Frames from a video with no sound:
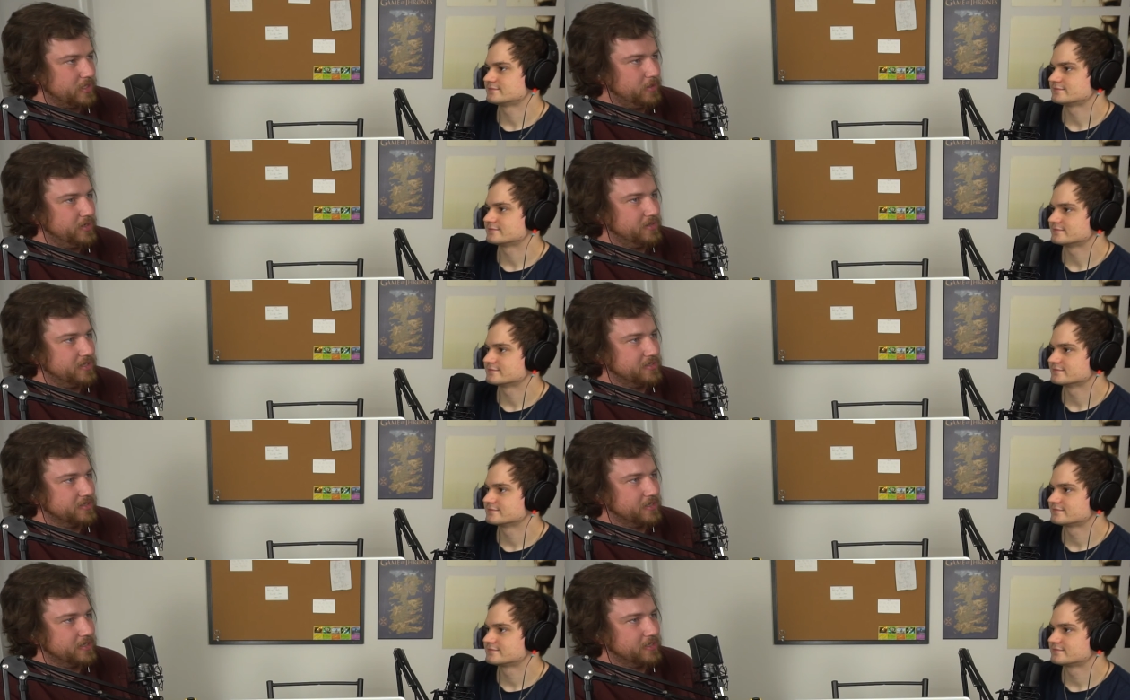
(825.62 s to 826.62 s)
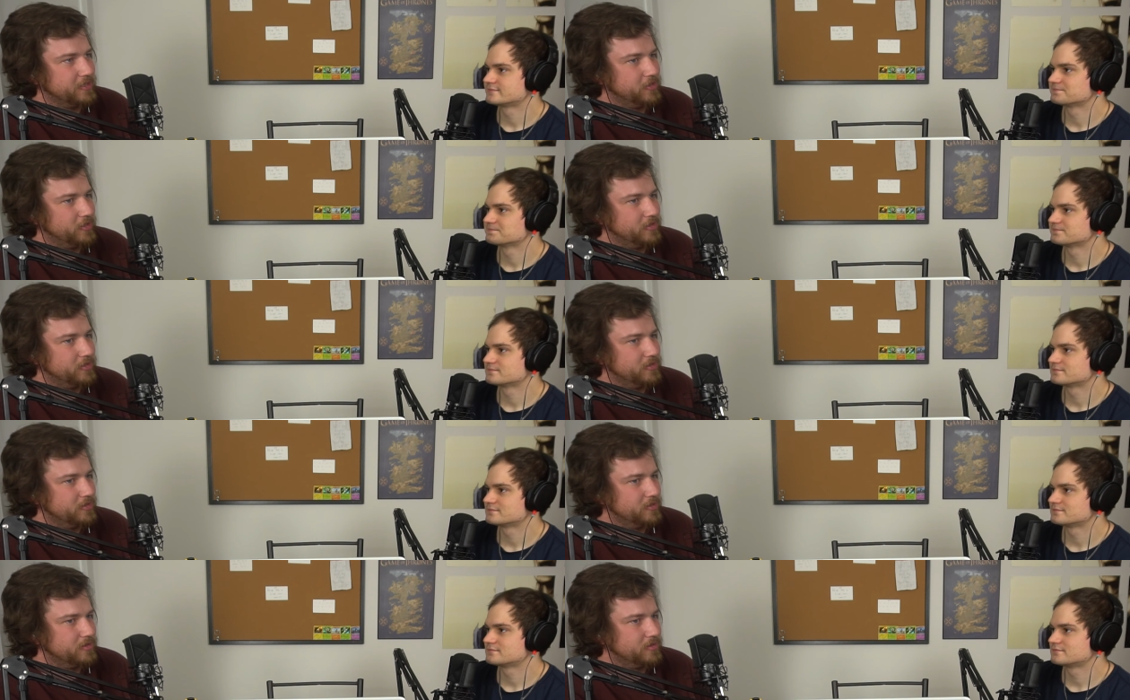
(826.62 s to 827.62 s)
Speaker 1: you need these, uh,
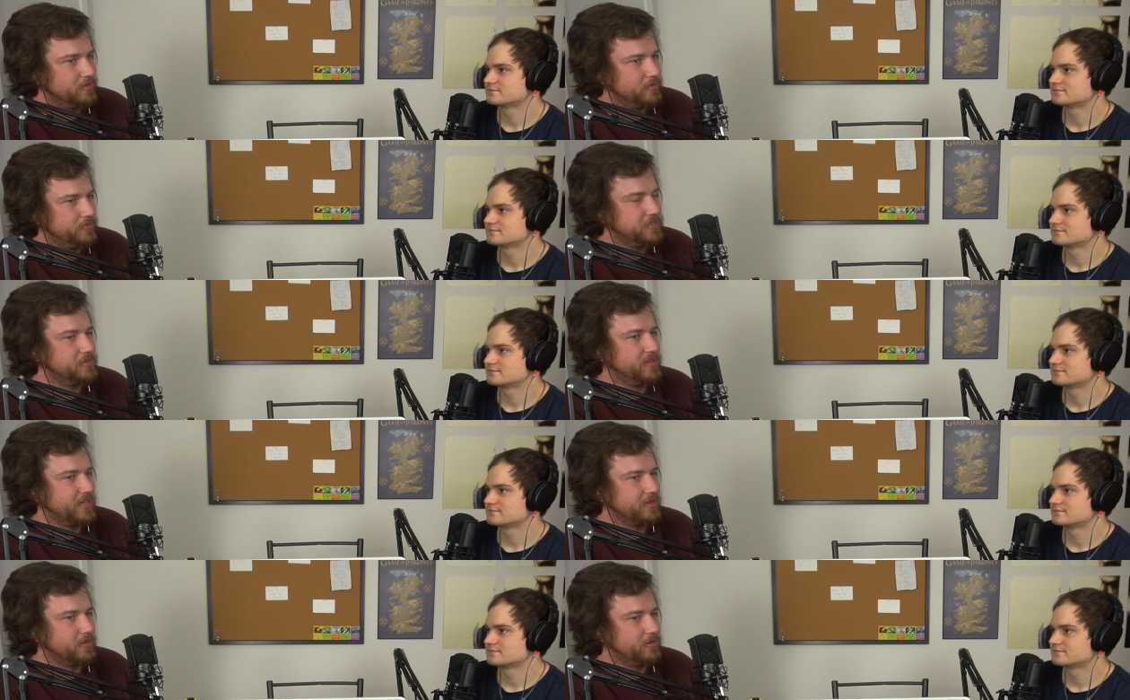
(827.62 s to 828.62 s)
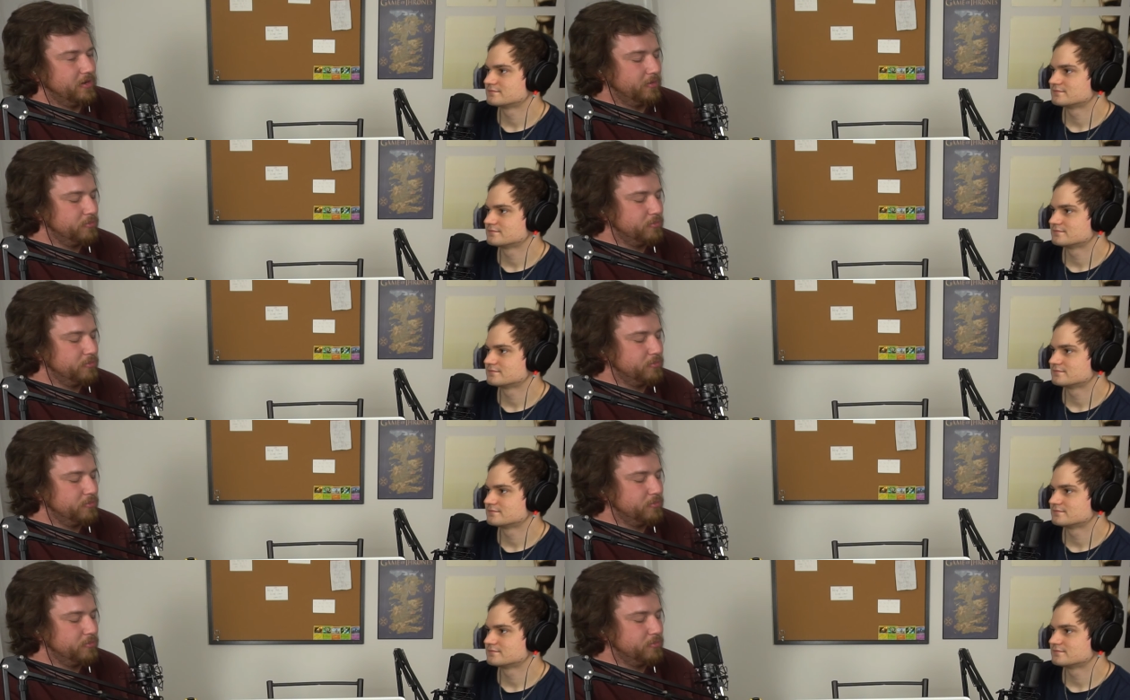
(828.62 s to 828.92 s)
these, like, you know